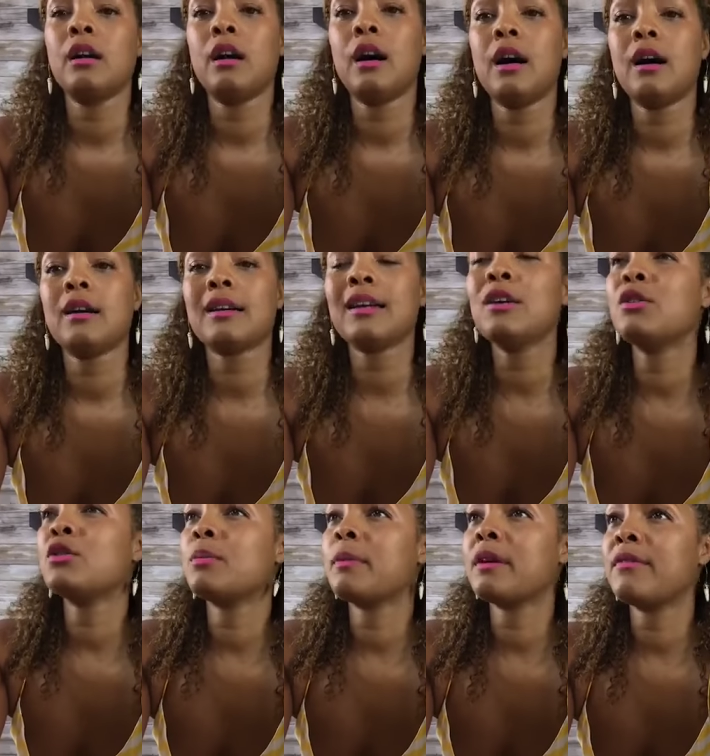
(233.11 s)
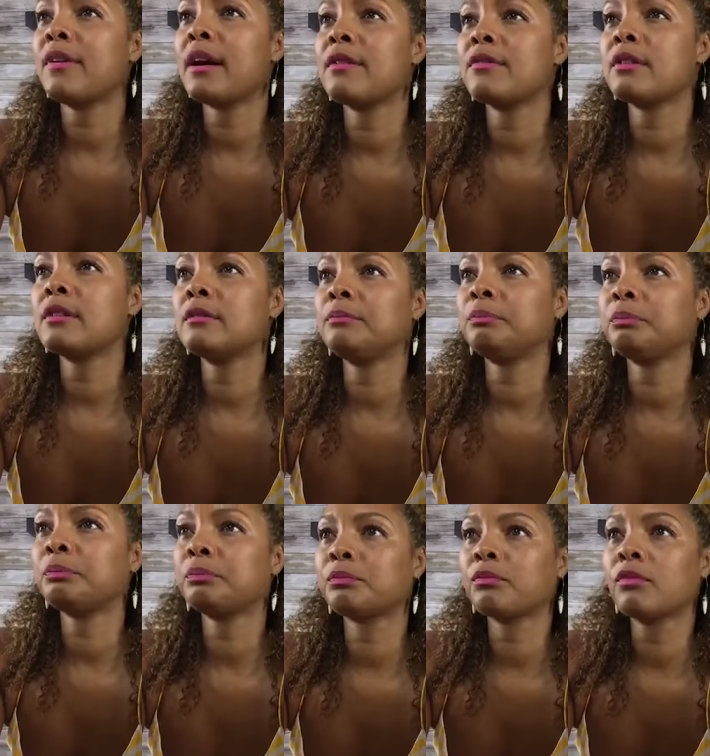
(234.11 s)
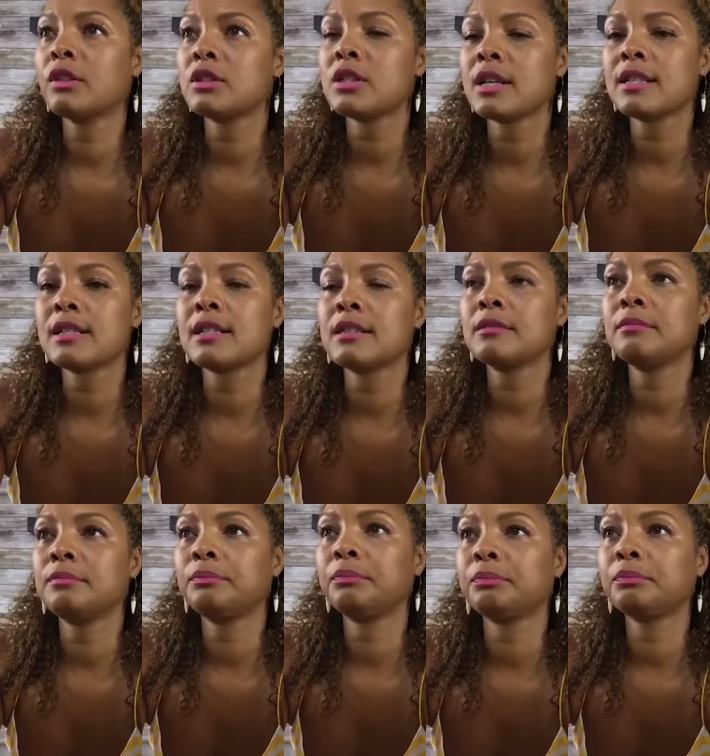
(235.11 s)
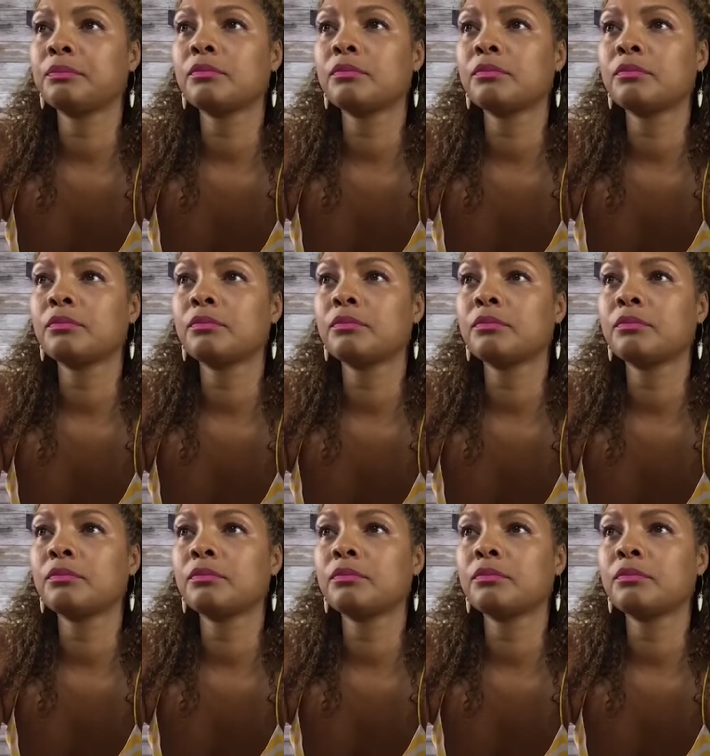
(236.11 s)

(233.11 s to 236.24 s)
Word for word: uh, can you do me a favor, Justin? Yeah.